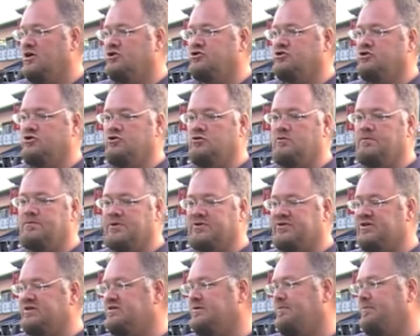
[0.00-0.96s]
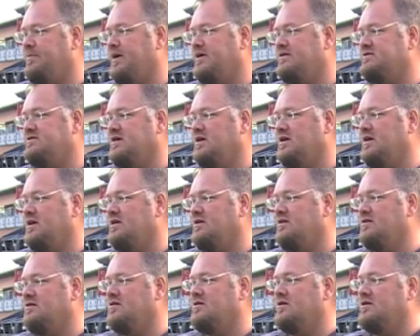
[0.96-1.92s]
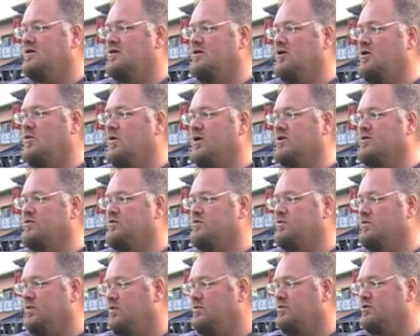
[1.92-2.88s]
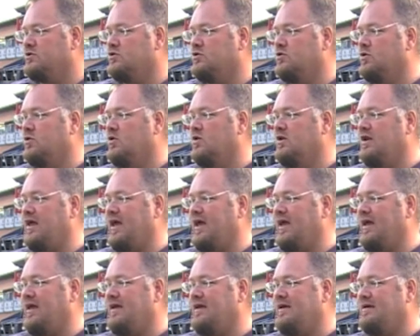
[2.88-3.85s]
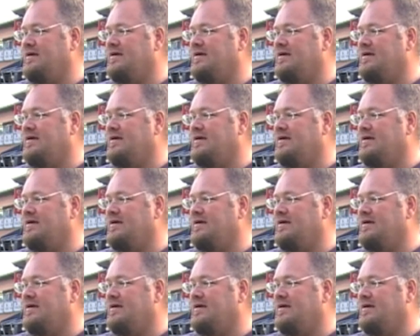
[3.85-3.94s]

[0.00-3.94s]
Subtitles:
to participate in what we would call a